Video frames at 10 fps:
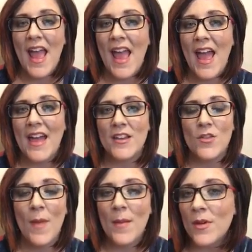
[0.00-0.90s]
And
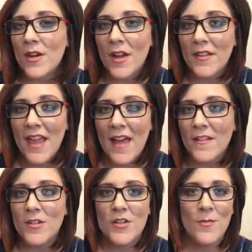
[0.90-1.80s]
you might put it on the
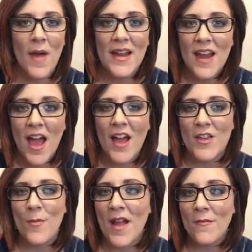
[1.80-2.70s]
calendar, you might
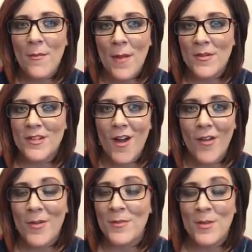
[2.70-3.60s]
not, you might remember to
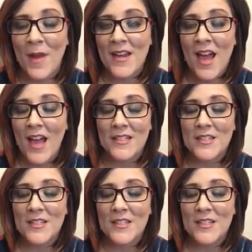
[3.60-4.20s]
call them, and you might not.